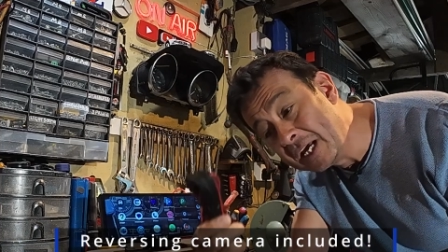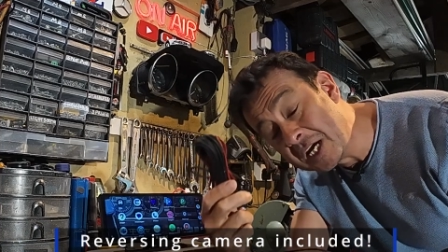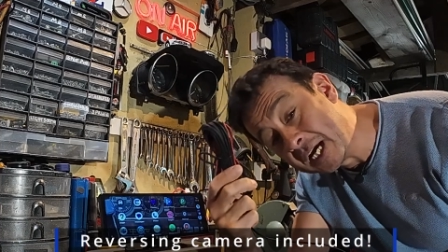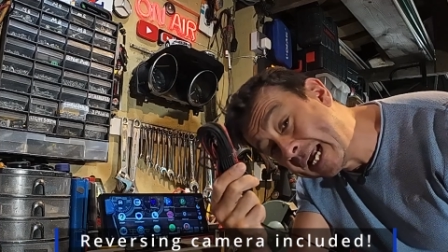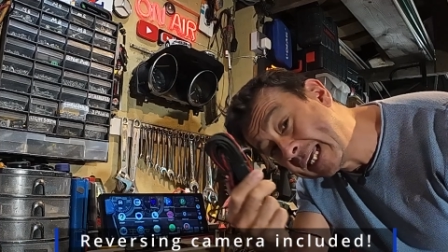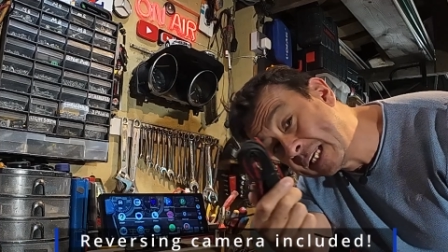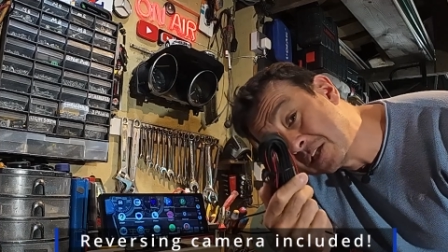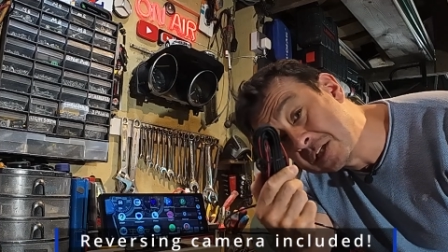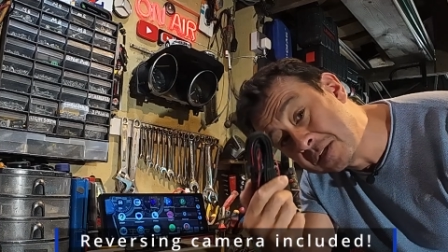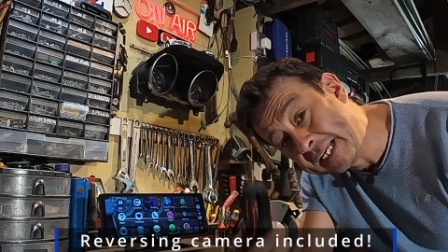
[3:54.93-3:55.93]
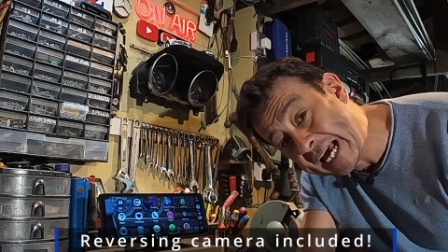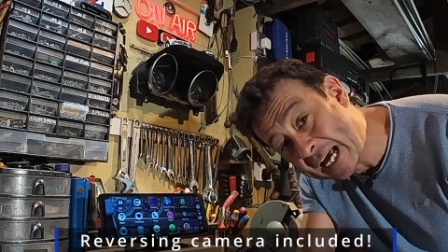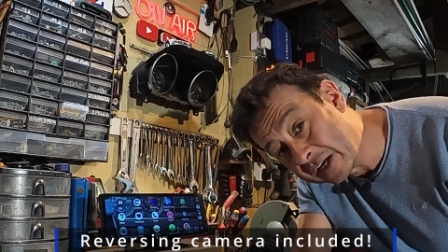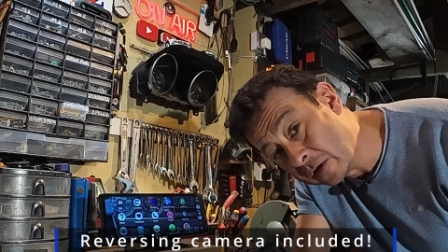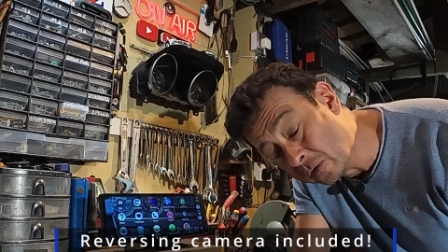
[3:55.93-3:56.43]
You connect this to the
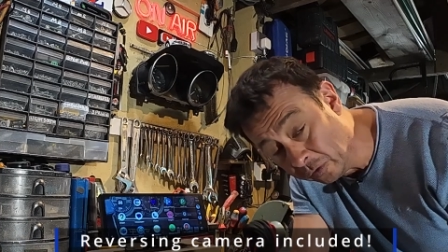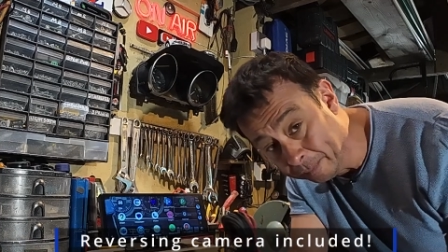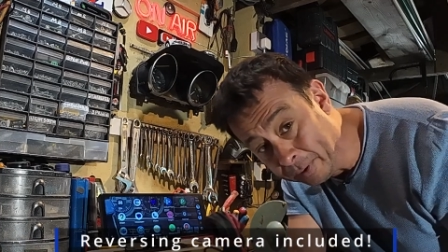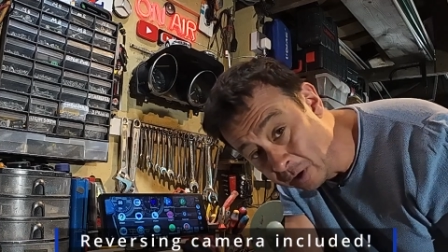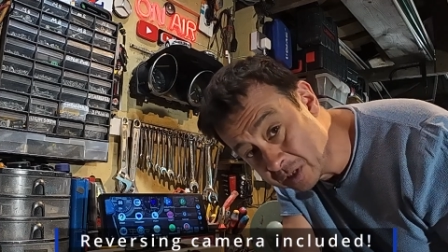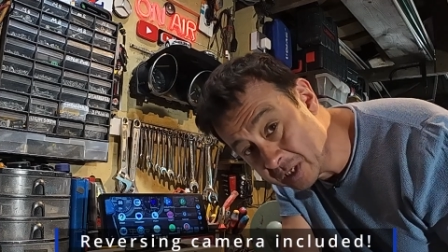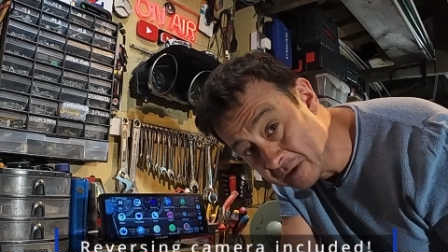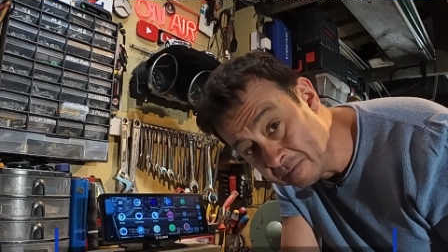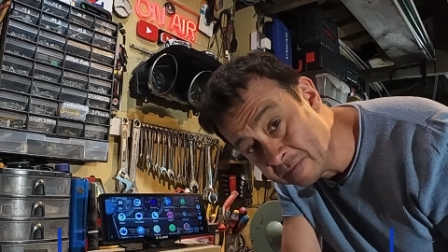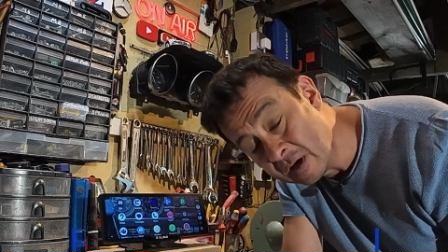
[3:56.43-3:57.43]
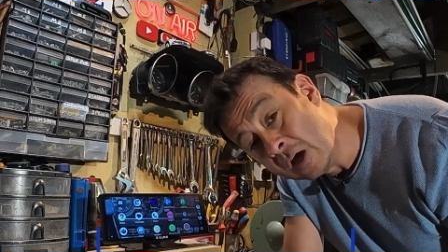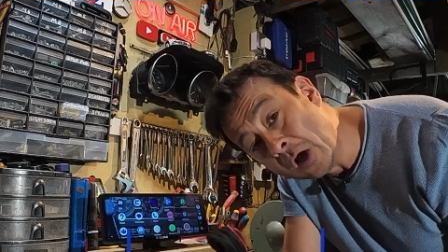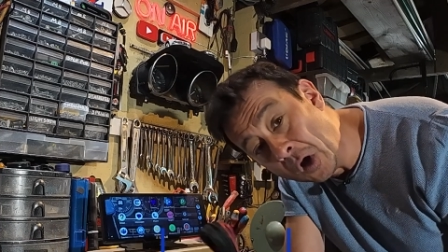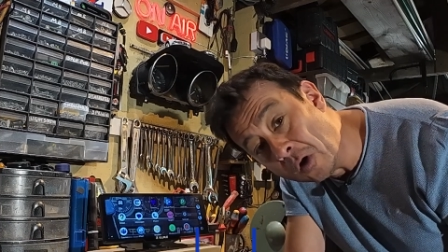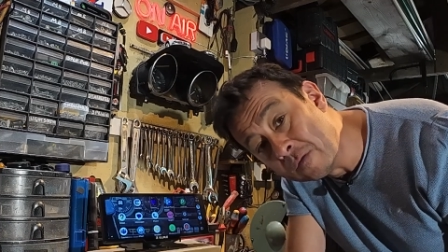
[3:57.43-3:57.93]
anode, or the positive,
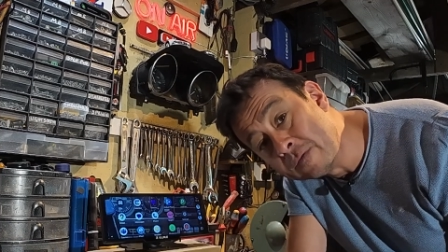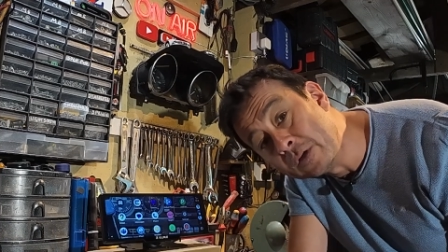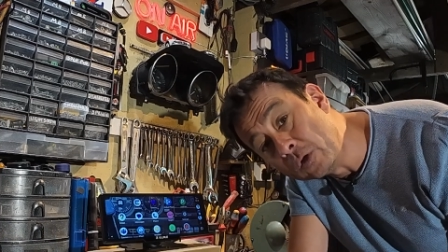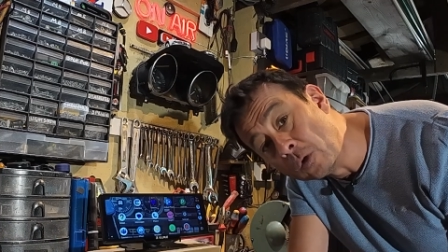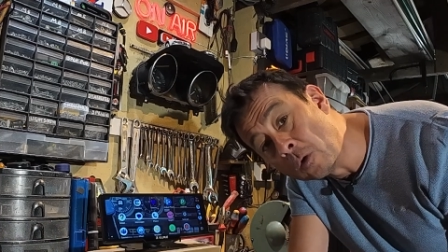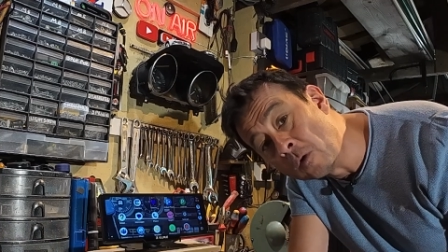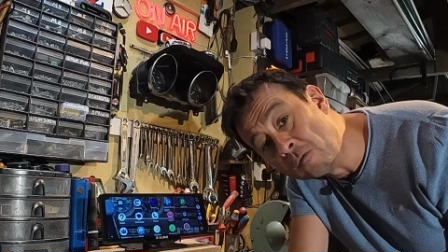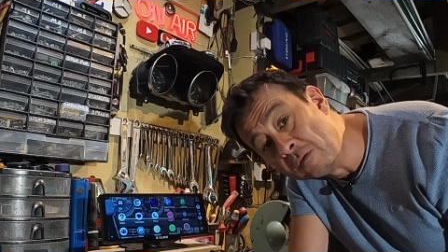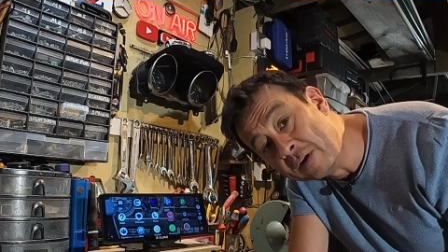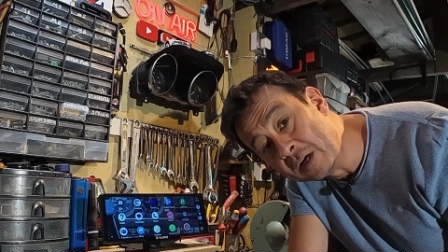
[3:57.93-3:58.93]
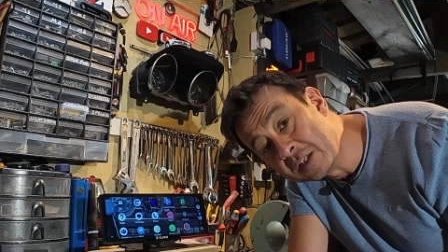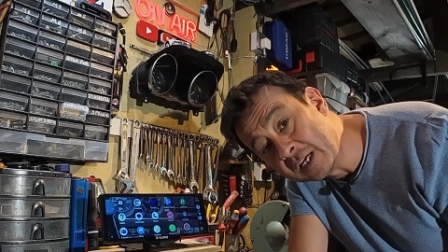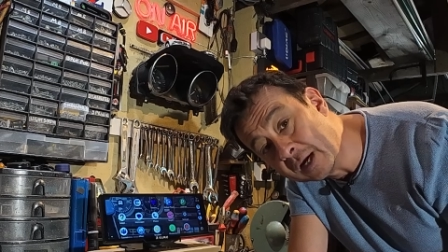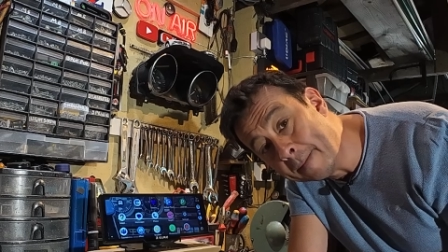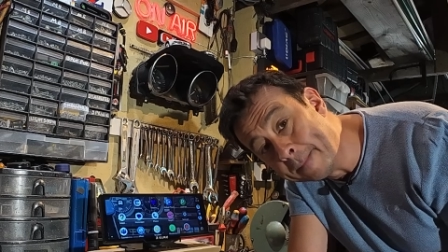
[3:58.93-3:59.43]
of your
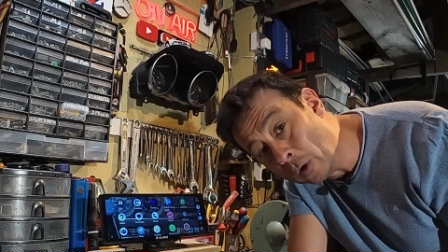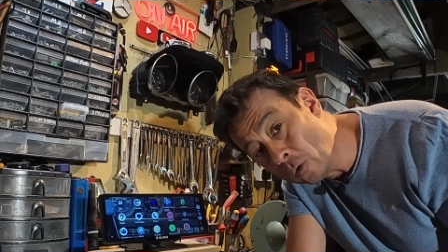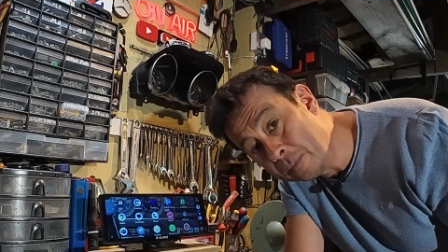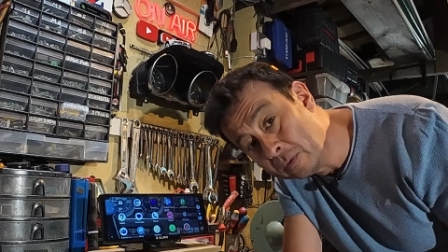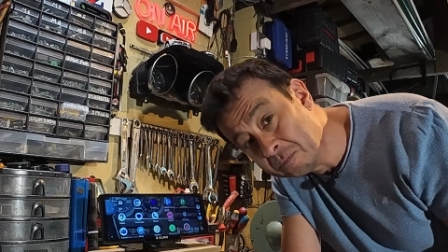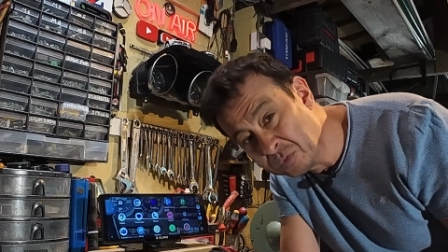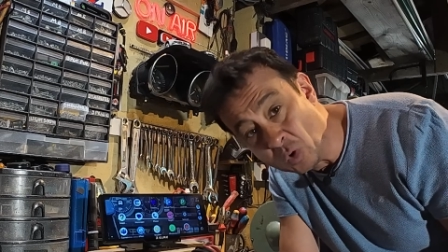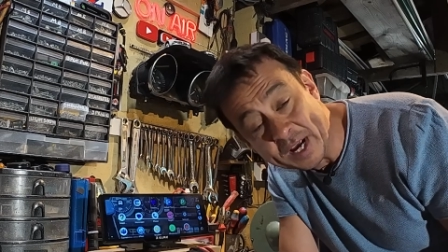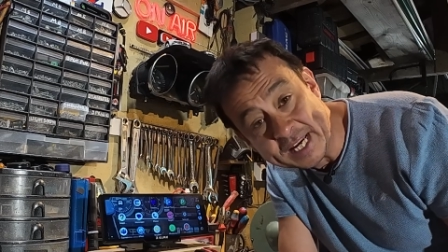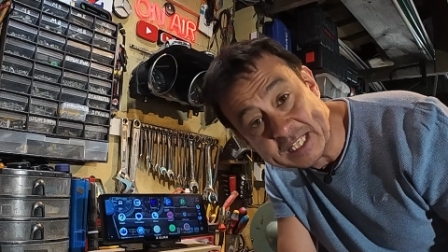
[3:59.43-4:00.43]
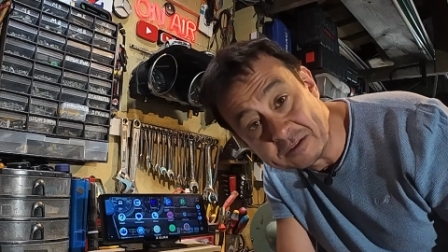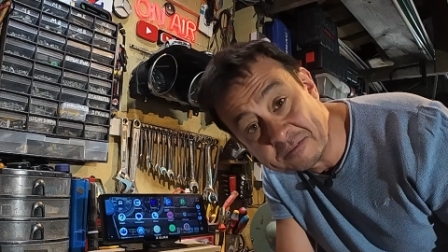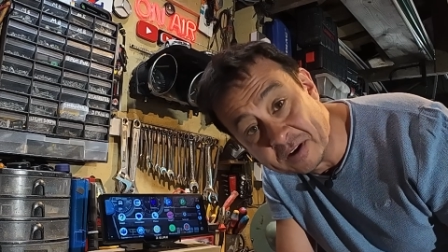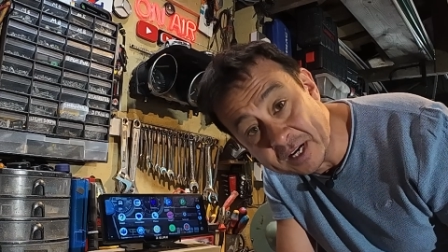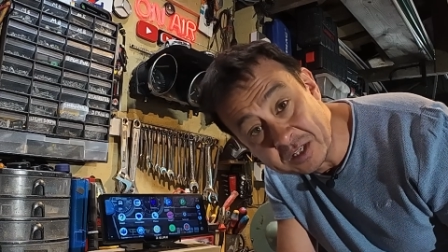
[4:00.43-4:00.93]
reversing bulb. Quite easy to
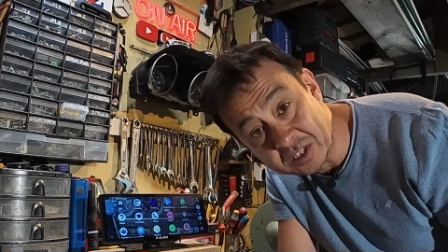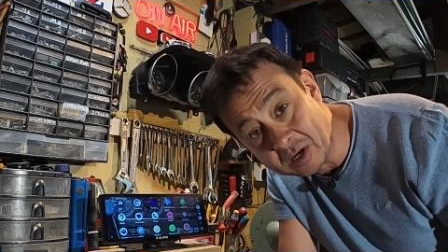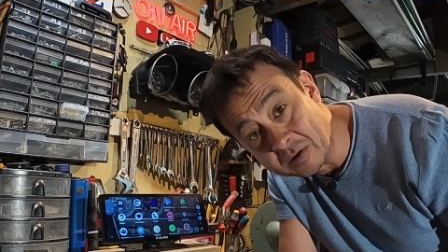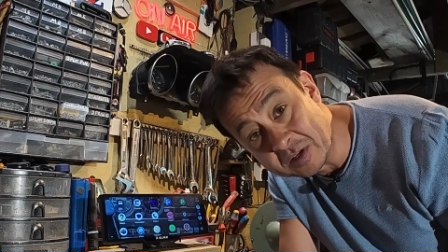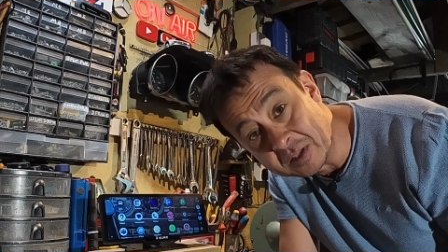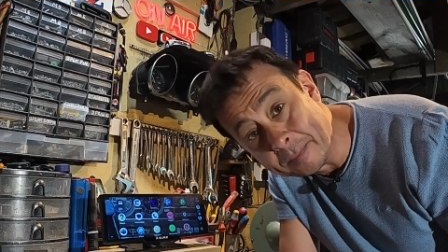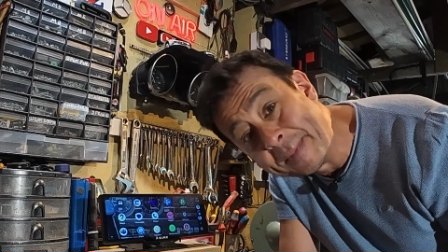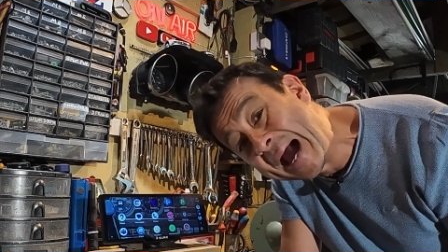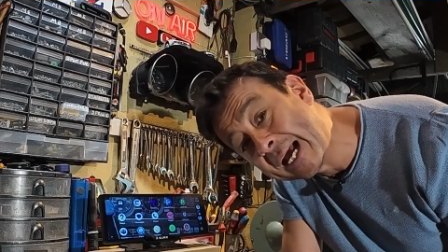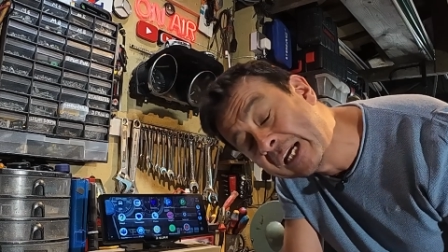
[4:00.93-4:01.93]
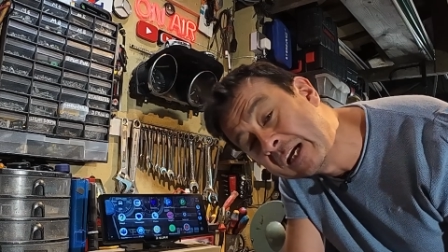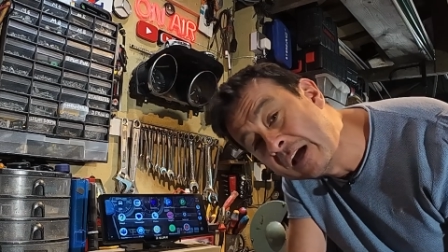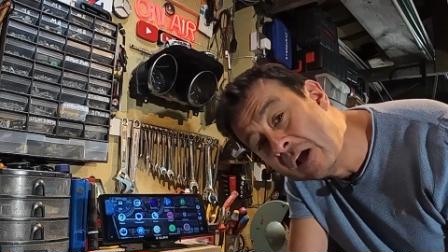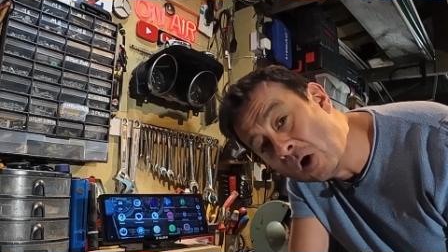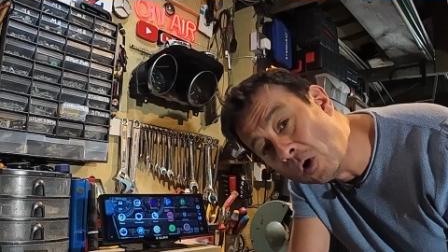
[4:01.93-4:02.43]
find, just go into the back
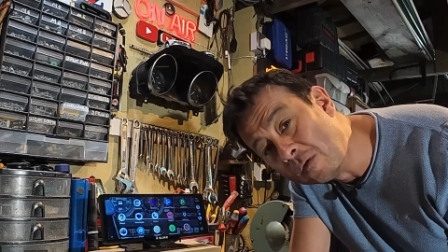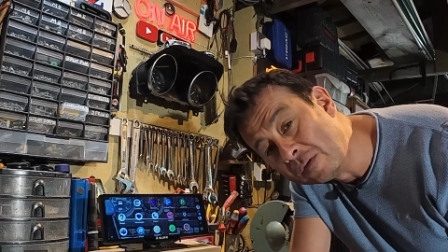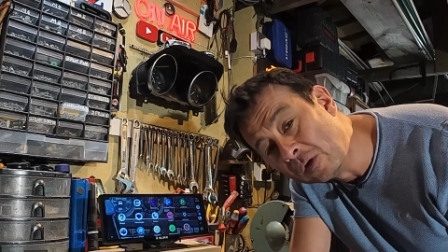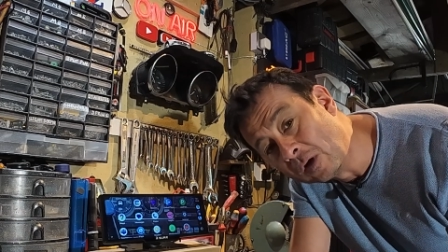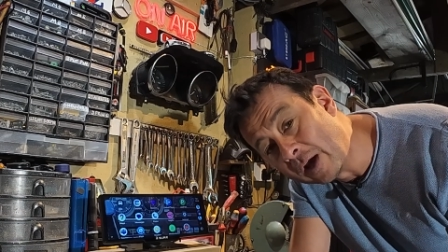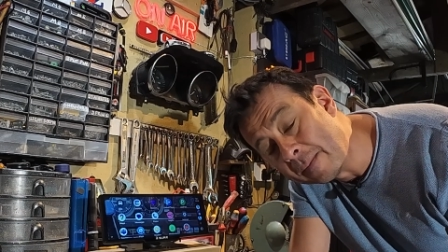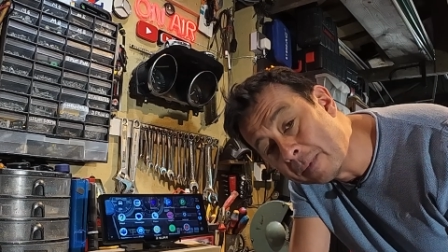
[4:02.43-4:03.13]
of your light